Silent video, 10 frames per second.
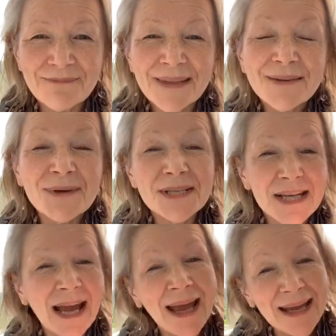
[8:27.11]
which
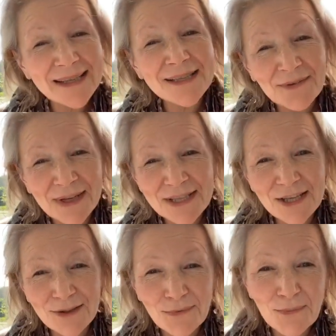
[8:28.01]

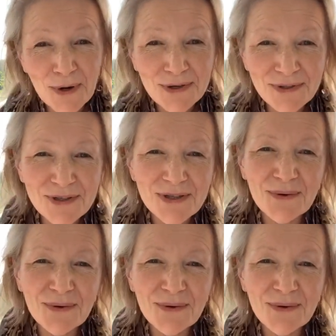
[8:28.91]
activated the wound